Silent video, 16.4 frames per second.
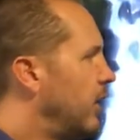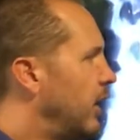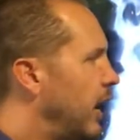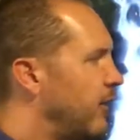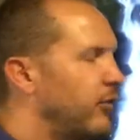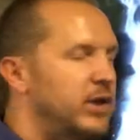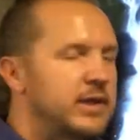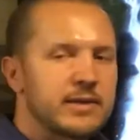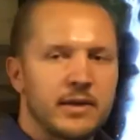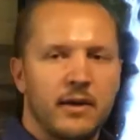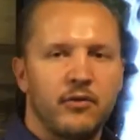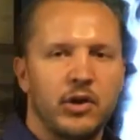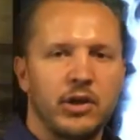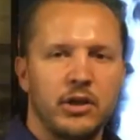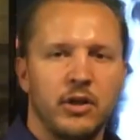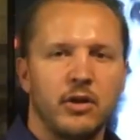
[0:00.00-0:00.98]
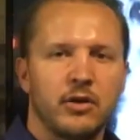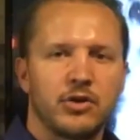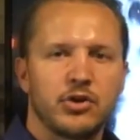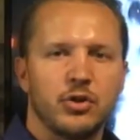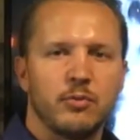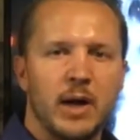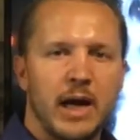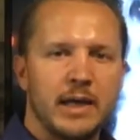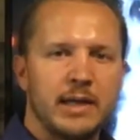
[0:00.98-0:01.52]
every 7 years,
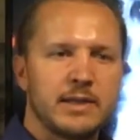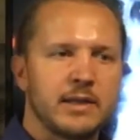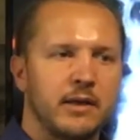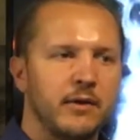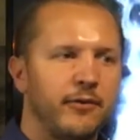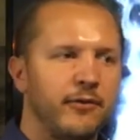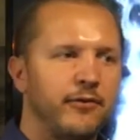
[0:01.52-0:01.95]
your body's going to